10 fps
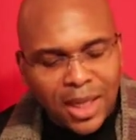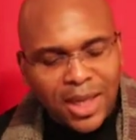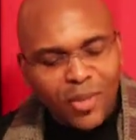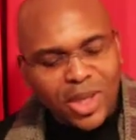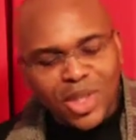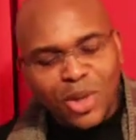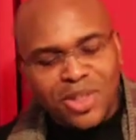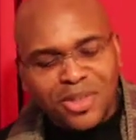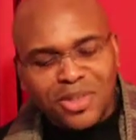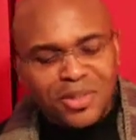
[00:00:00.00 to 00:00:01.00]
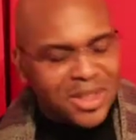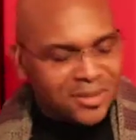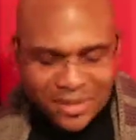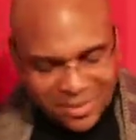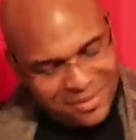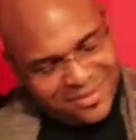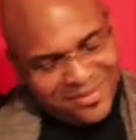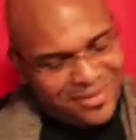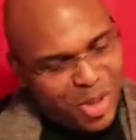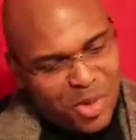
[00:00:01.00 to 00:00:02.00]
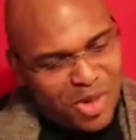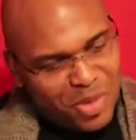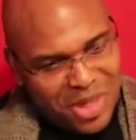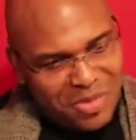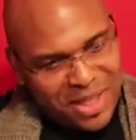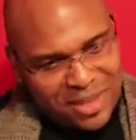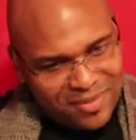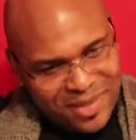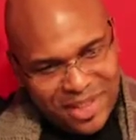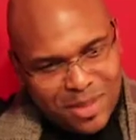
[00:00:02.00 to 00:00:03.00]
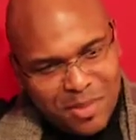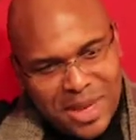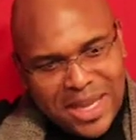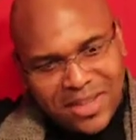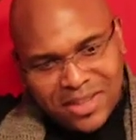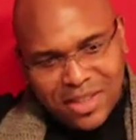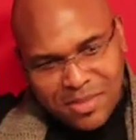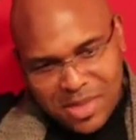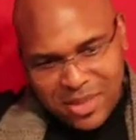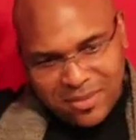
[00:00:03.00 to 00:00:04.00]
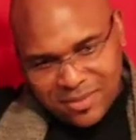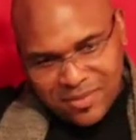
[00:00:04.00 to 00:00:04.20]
and we know it's true, but no one will admit. It's amazing to me.